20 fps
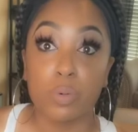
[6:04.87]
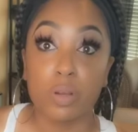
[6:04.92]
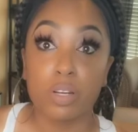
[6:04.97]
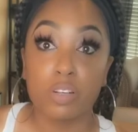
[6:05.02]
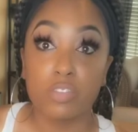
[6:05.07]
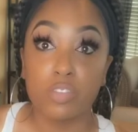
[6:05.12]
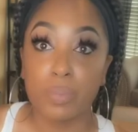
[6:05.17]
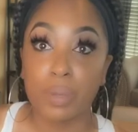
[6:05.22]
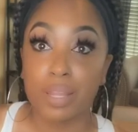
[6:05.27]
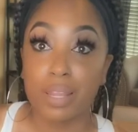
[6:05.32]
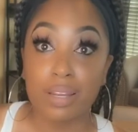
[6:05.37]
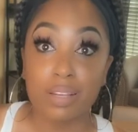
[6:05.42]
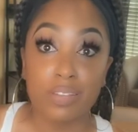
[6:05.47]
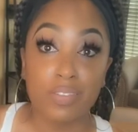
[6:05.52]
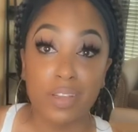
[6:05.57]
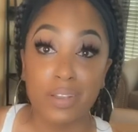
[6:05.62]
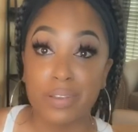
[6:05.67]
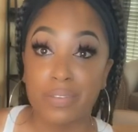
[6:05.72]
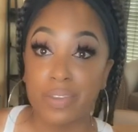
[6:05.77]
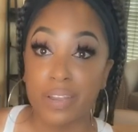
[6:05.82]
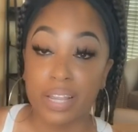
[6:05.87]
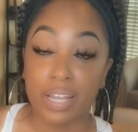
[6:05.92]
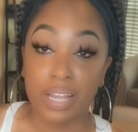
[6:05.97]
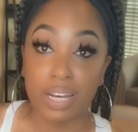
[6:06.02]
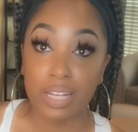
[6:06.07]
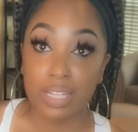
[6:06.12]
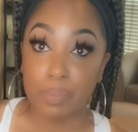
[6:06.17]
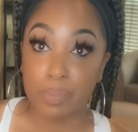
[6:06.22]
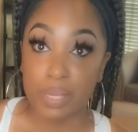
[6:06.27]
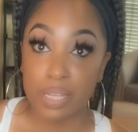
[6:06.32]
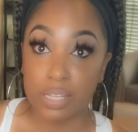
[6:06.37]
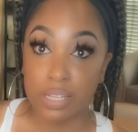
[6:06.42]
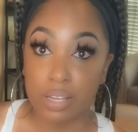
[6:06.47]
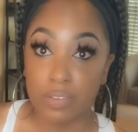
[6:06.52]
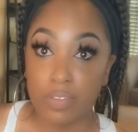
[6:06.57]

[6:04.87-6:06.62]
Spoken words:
for me, that is very, very inexpensive.